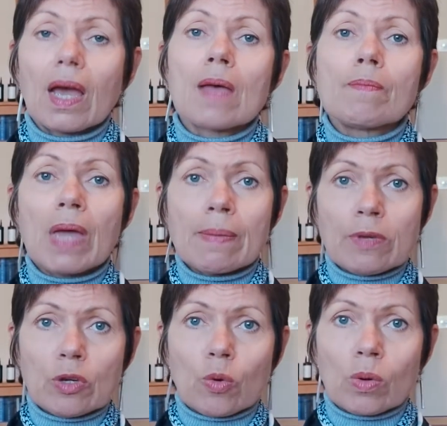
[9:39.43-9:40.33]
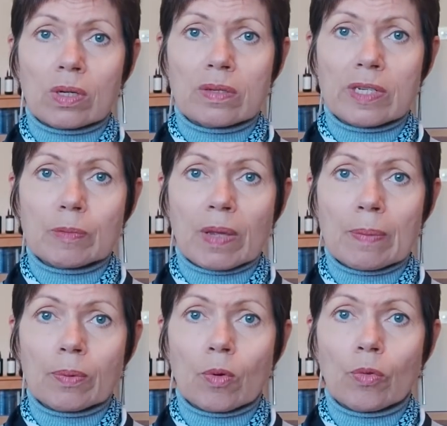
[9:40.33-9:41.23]
and maybe you're one of these
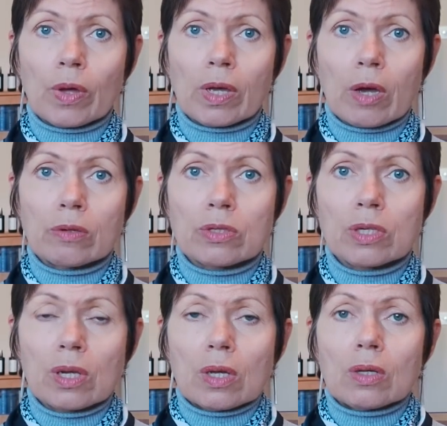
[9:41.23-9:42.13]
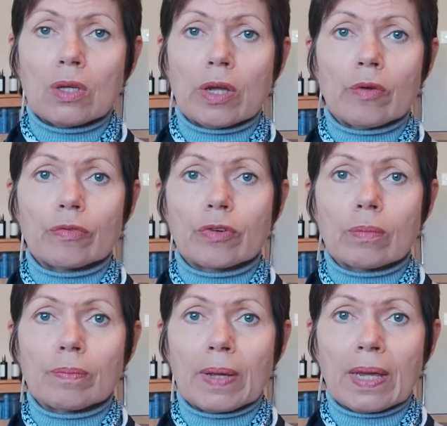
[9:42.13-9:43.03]
people that goes,
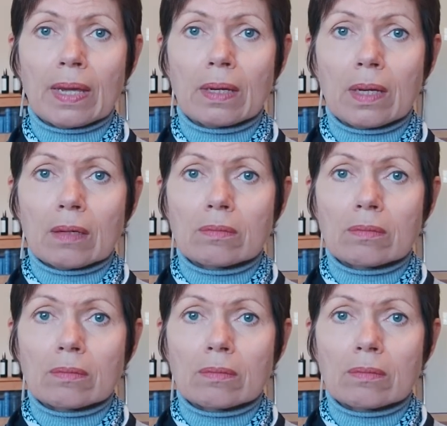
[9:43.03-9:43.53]
from being